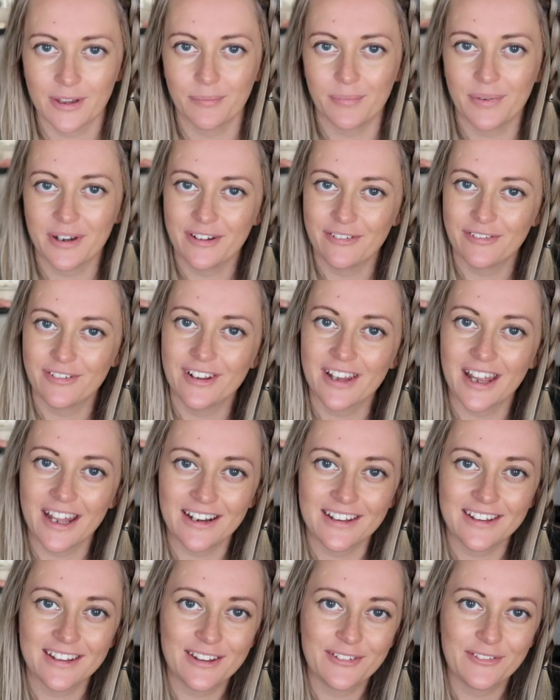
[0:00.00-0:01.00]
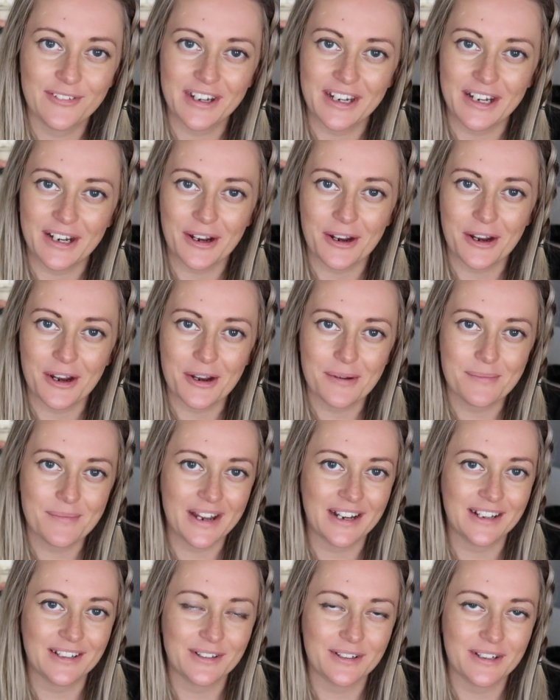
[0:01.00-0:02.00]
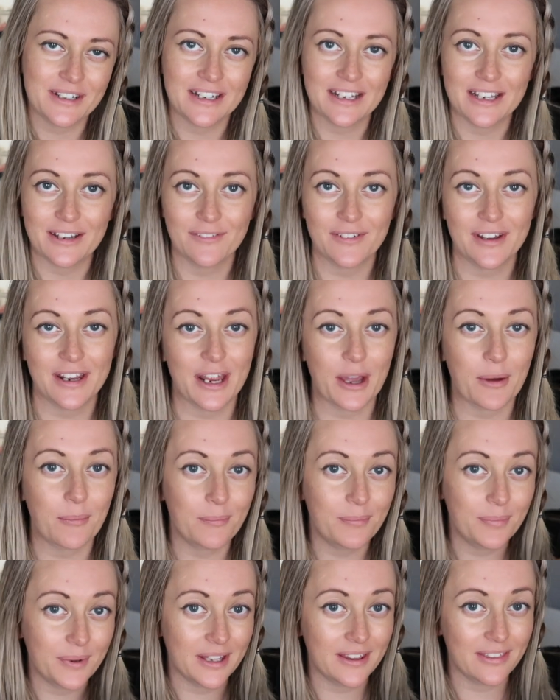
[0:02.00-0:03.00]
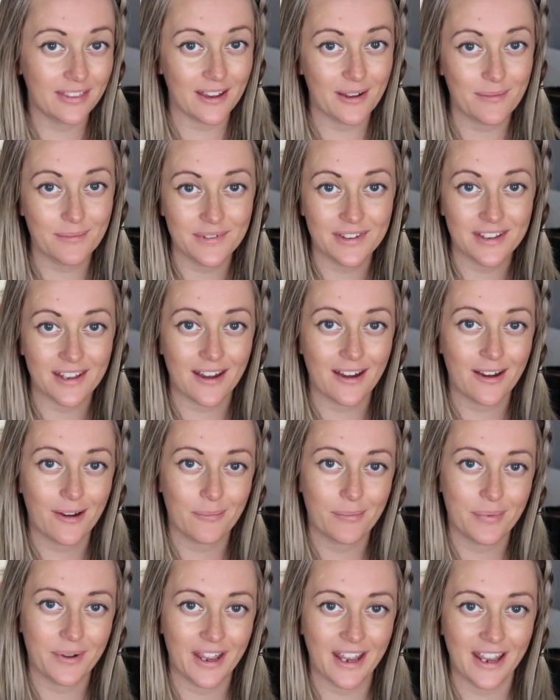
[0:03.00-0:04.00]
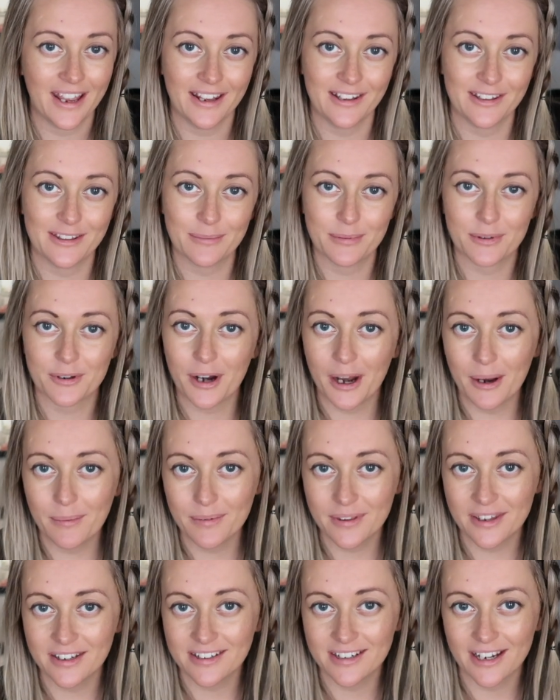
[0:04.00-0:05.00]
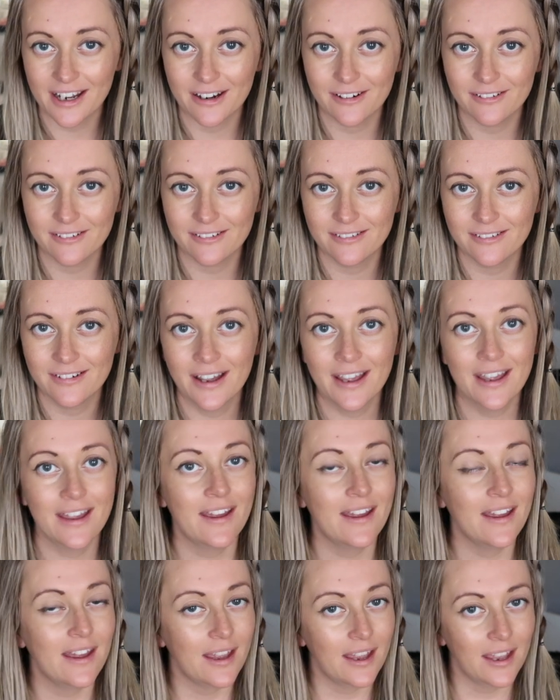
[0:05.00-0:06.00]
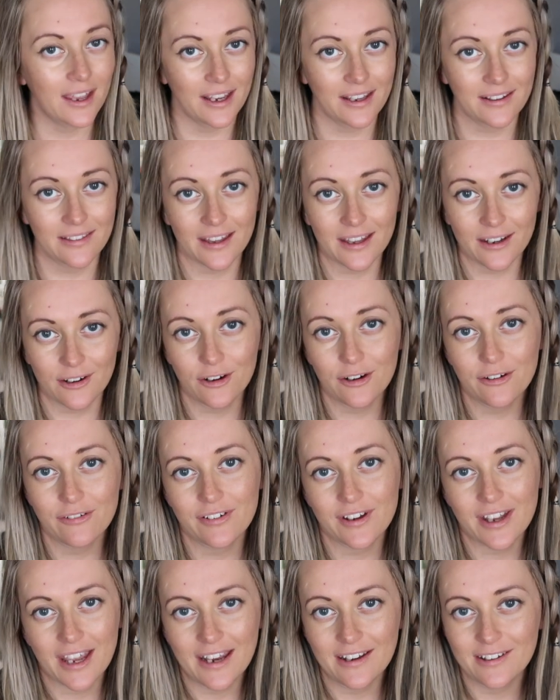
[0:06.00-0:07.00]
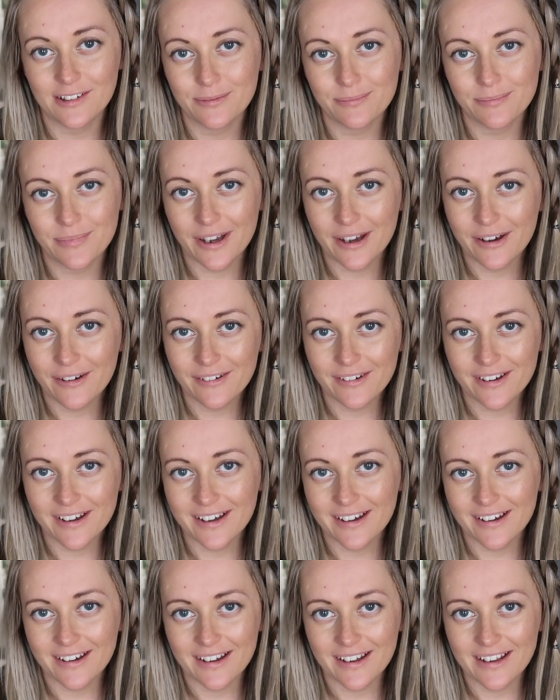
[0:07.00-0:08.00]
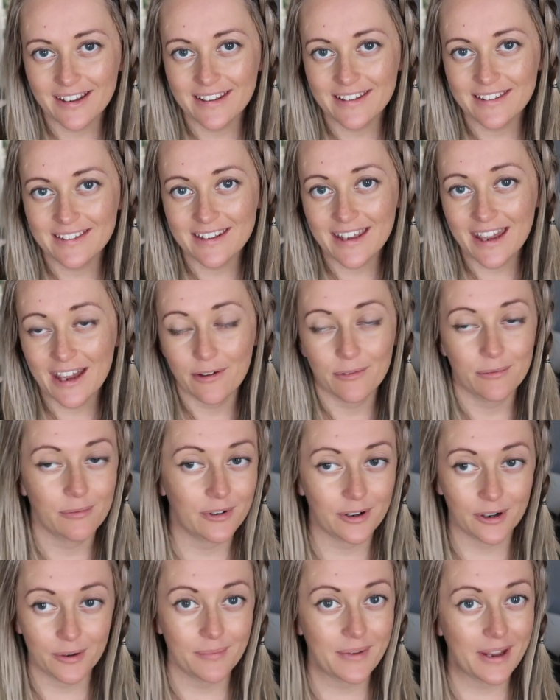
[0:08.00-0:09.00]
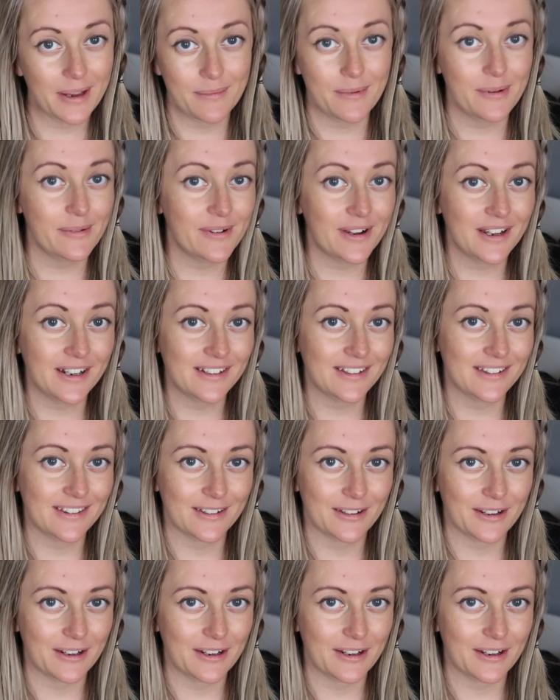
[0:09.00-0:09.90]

But if you liked this video, make sure you give it a big thumbs up and subscribe to the channel. Hit that notification bell, because yeah, we're on baby watch, so